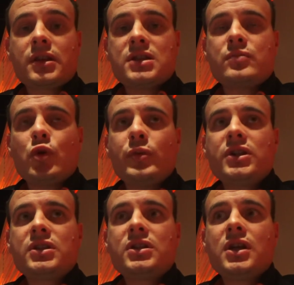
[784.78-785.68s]
this
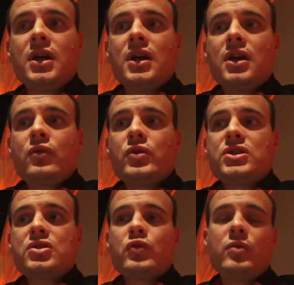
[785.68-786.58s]
moment
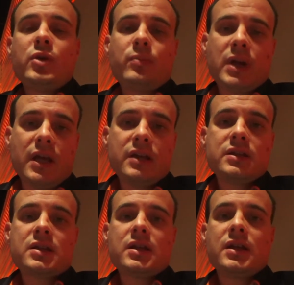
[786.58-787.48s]
which will be played
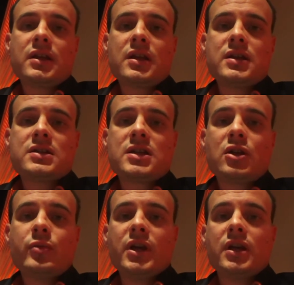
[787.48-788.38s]
in the
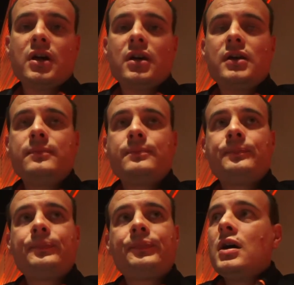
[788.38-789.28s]
Cello Biennale.
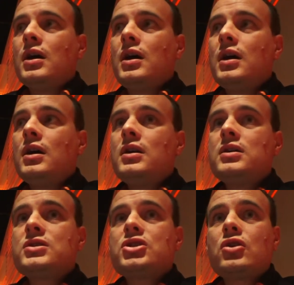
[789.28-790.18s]

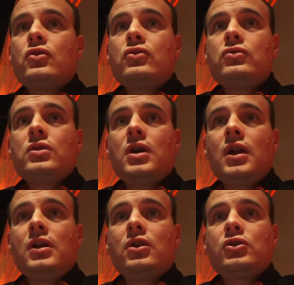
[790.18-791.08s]
Uh, so a
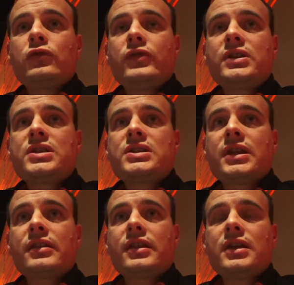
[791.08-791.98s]
lot of
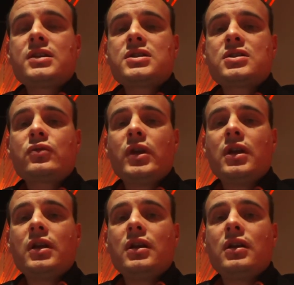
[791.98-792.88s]
interesting things
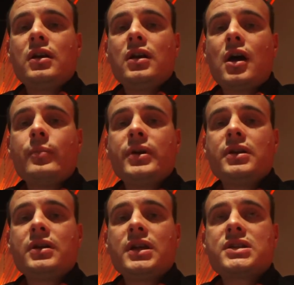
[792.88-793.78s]
will uh,
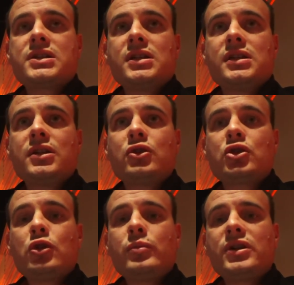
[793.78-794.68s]
happen next year in
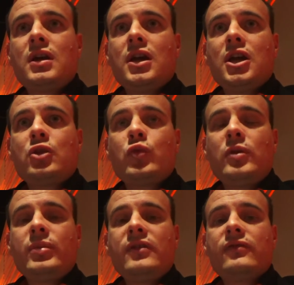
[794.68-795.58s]
October. It will
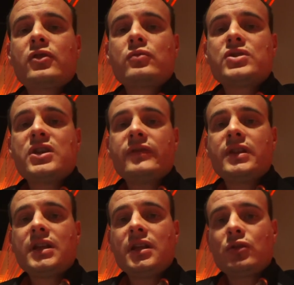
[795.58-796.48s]
be from
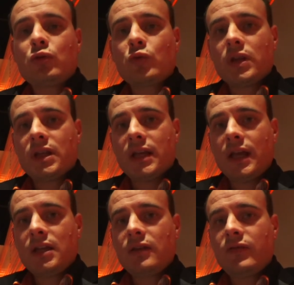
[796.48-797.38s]
17 to
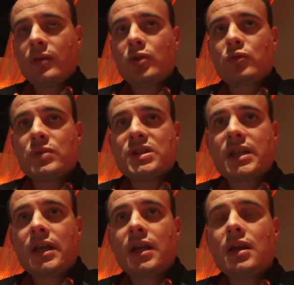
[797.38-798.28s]
28 if I'm not
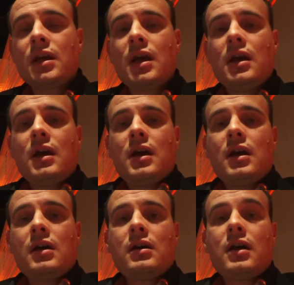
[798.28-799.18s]
mistaken.
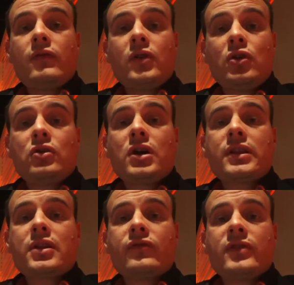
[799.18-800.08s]
Uh, have a look at
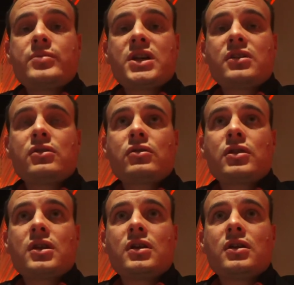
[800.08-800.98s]
the website on
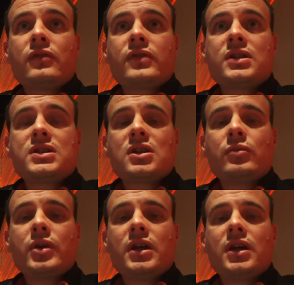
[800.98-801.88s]
the, of the Cello
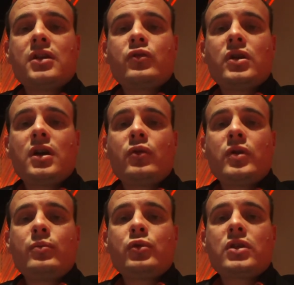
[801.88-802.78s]
Biennale. We, I
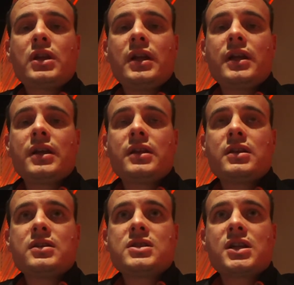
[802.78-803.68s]
will put the link in the
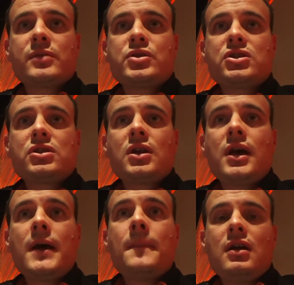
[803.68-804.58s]
description.
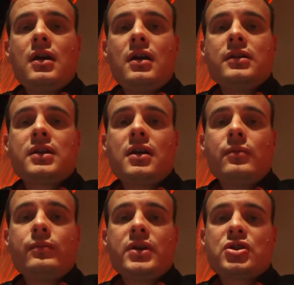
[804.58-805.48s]
And
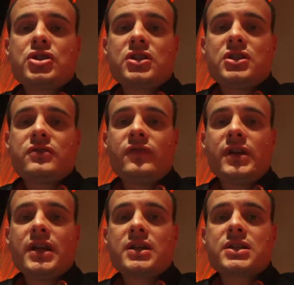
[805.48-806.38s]
come because it is
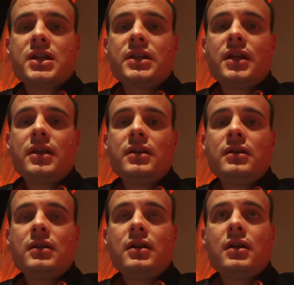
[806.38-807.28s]
very exciting
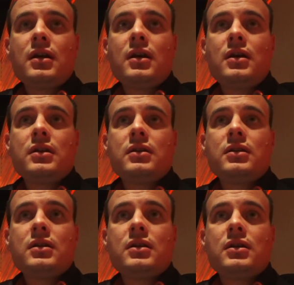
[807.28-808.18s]
and
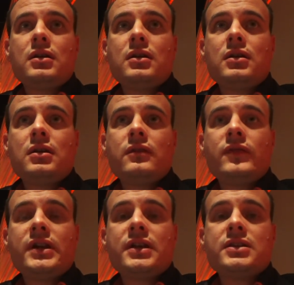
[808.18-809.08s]
uh,
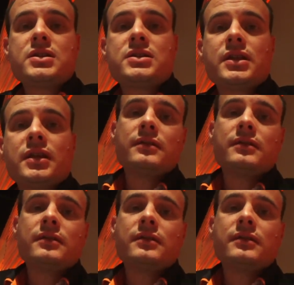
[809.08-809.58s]
very interesting.